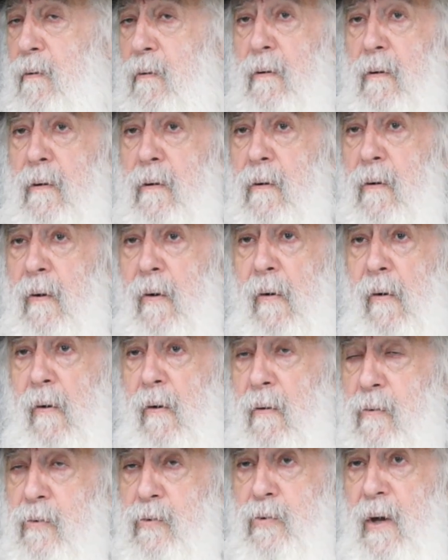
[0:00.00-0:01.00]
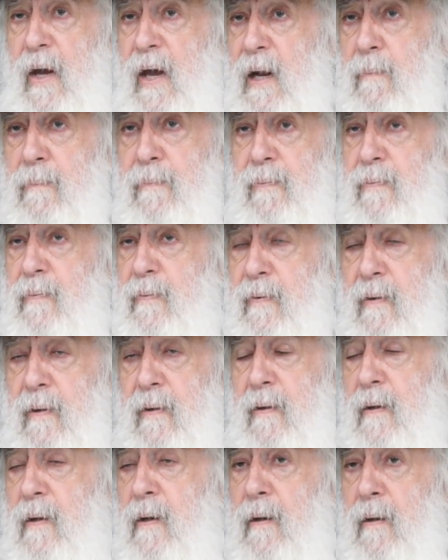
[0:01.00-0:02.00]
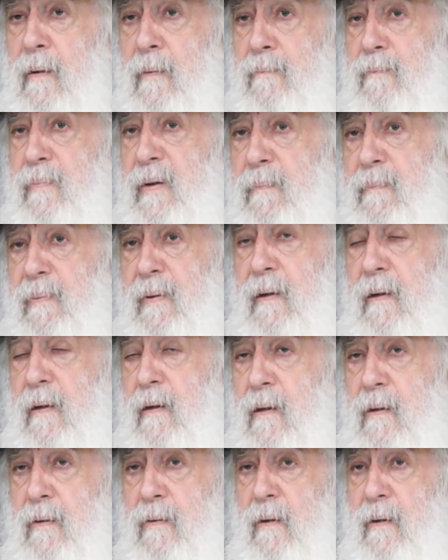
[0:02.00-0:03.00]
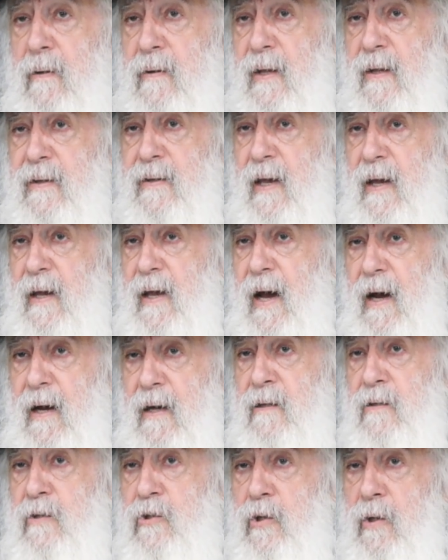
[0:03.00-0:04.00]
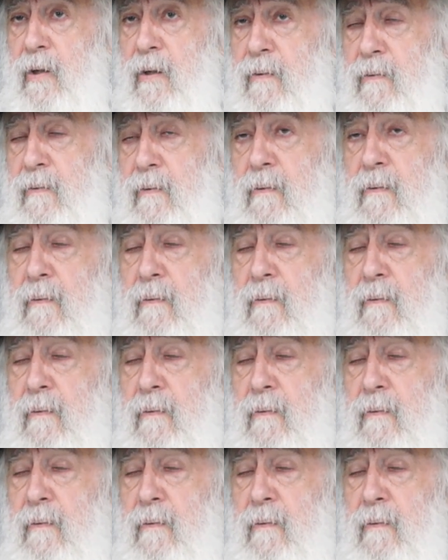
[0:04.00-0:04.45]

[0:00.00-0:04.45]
uh, to help people that are injured.